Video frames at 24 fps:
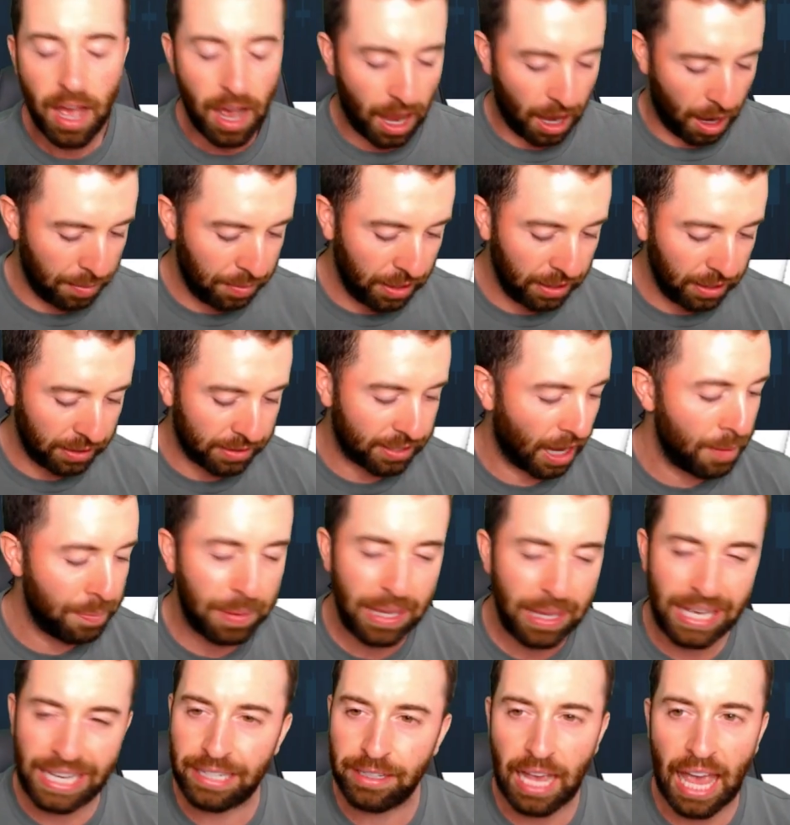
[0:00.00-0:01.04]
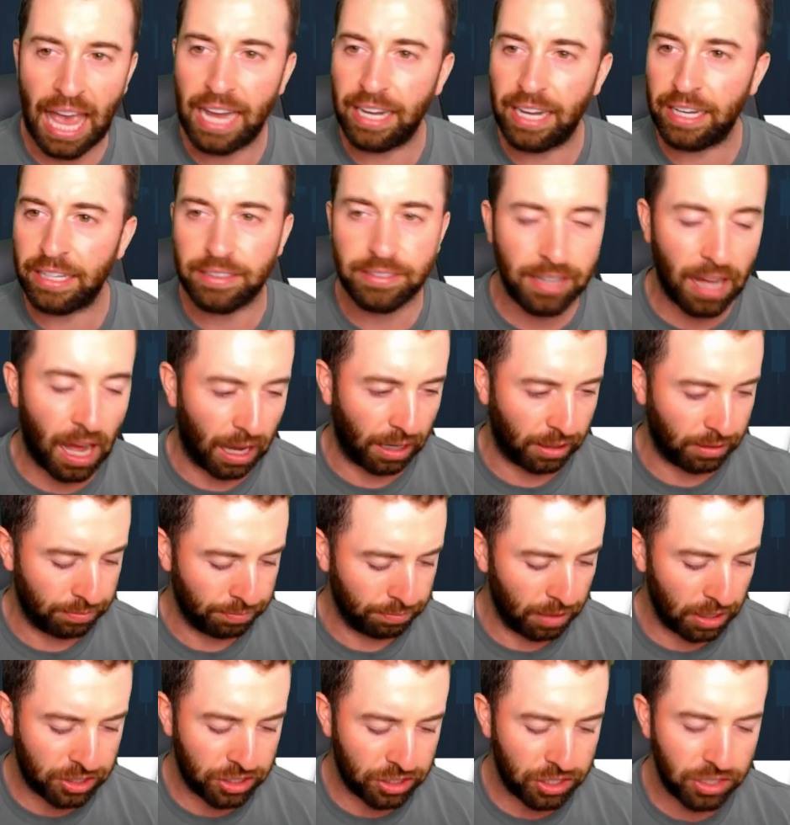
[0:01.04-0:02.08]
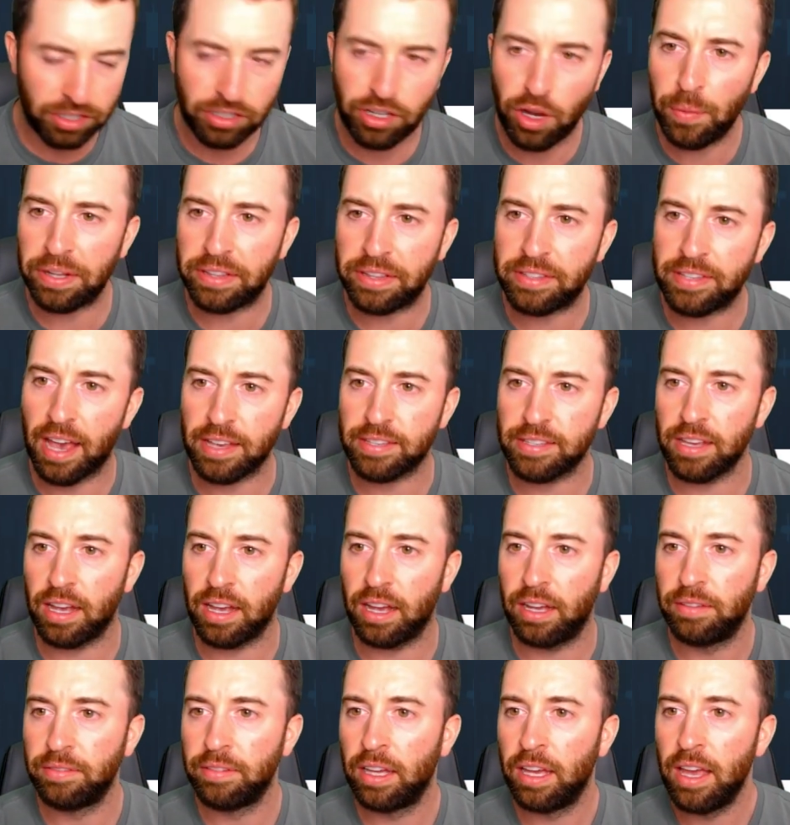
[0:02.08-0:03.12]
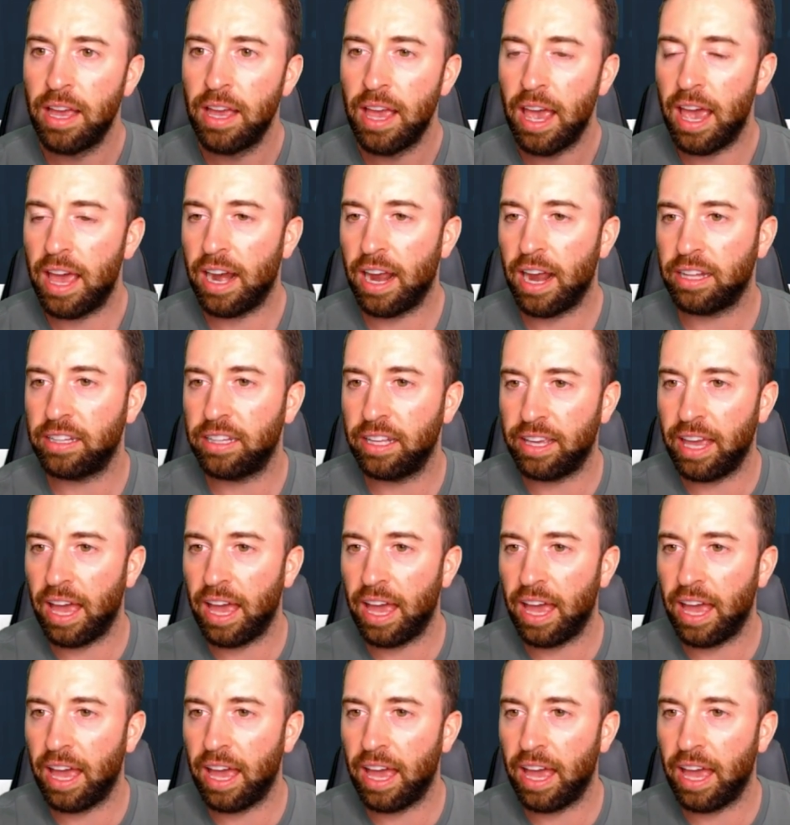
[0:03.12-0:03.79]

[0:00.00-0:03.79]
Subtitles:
I'm going to type in any stock. Let's just go with Tesla. And I click